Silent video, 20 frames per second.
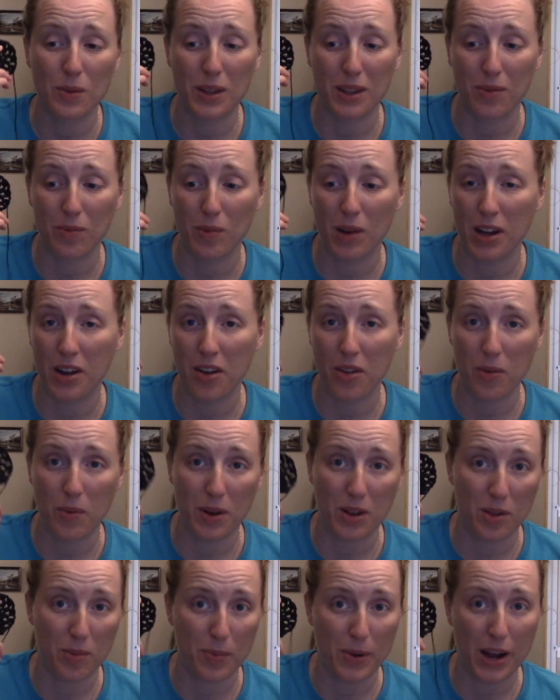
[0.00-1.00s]
with another
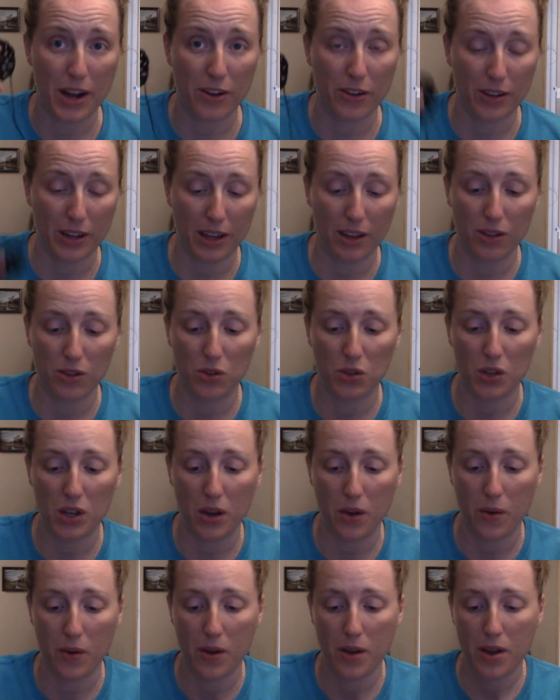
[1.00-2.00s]
one of the brighter colors.
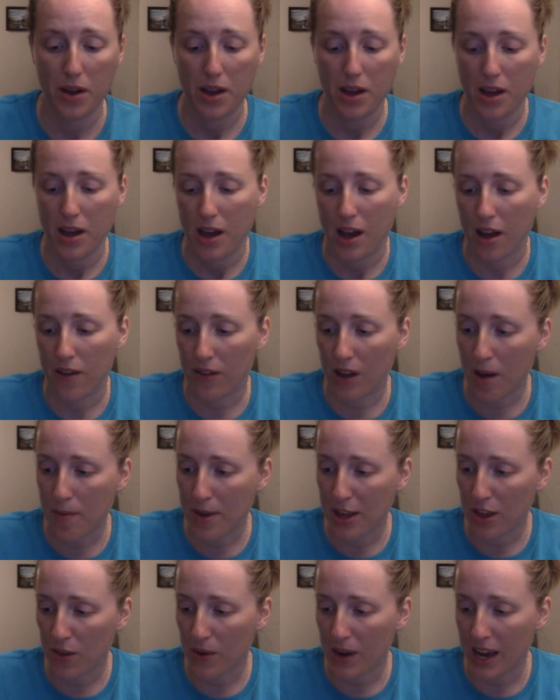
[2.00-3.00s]
So I've got
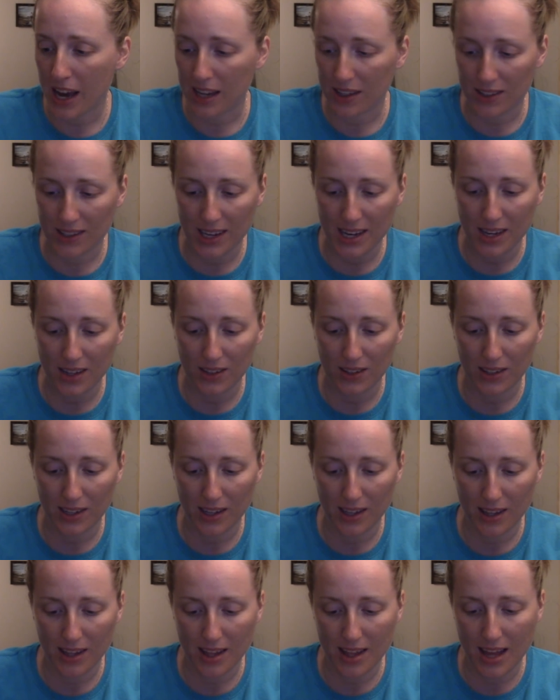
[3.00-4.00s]
my 3 hexies,
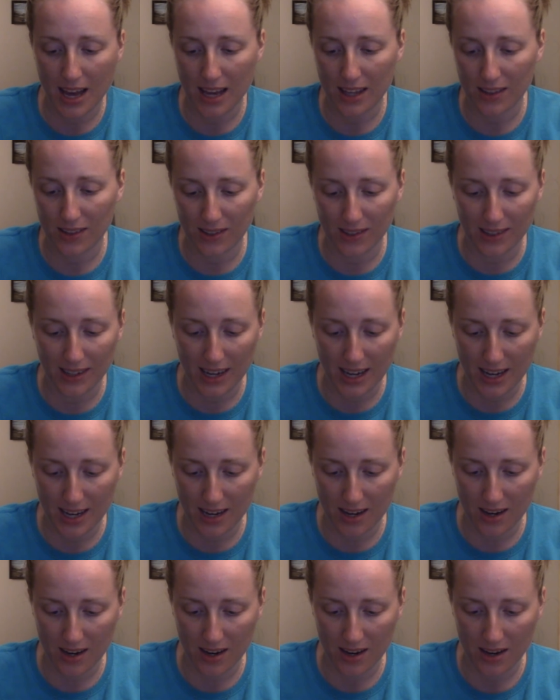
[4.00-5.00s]
that's
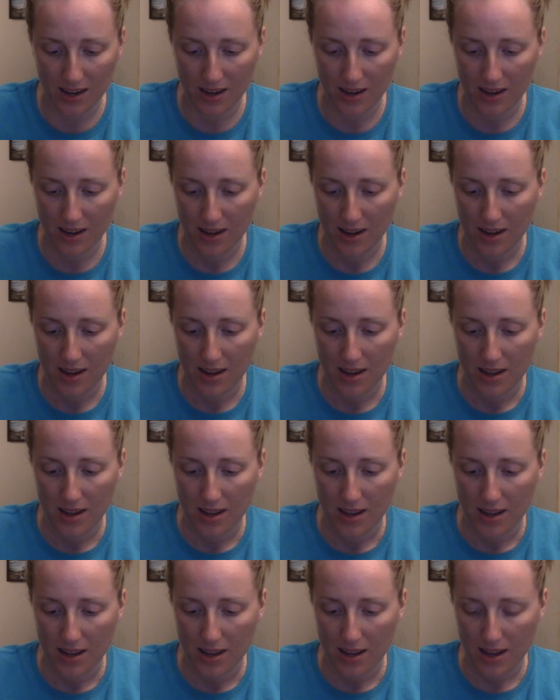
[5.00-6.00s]
done.
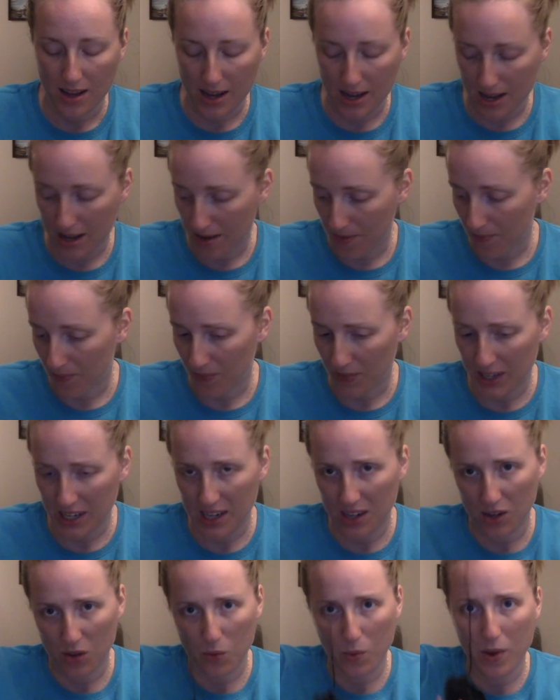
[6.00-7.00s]
I
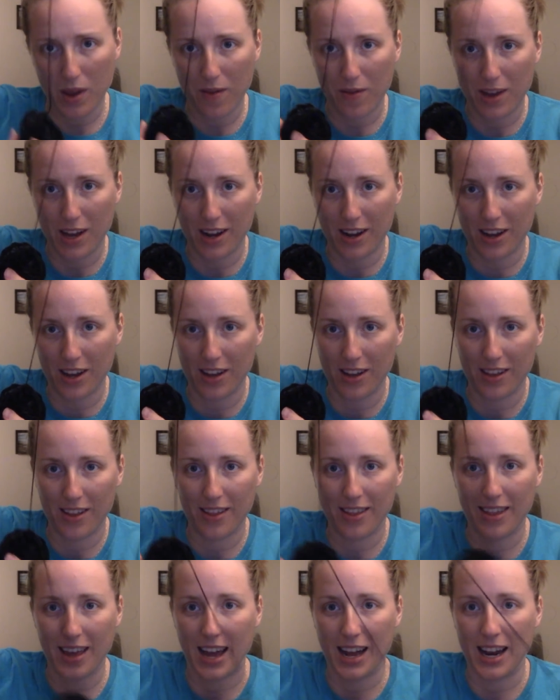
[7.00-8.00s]
need to weave in
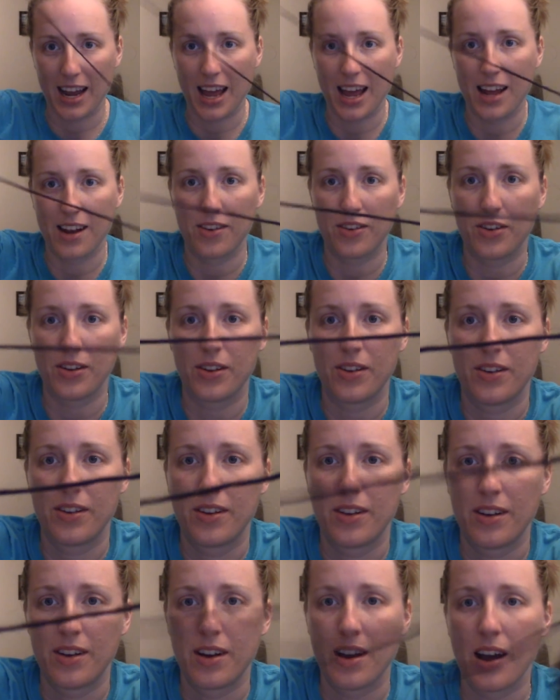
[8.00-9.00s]
that end,
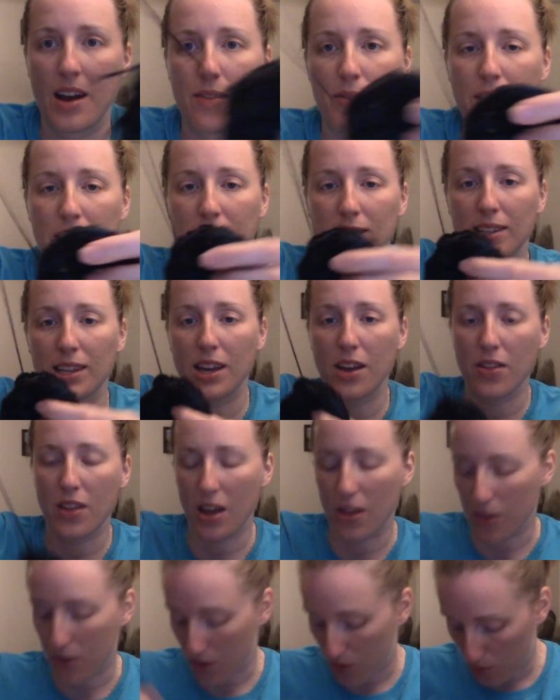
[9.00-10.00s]
obviously, on
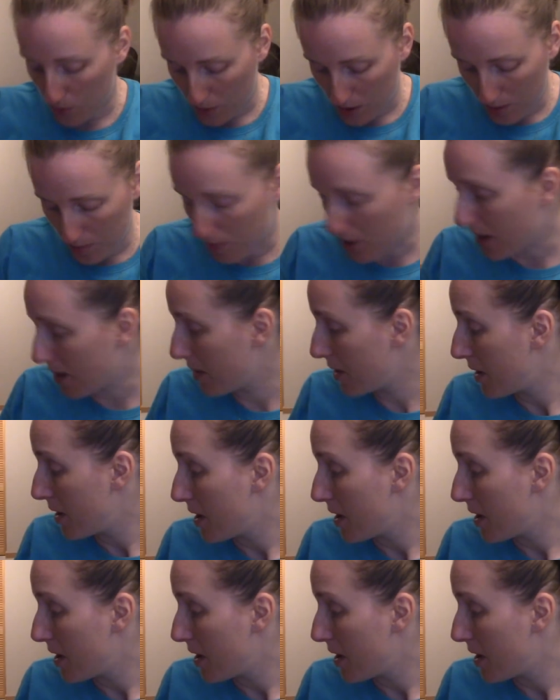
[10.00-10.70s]
that third one, but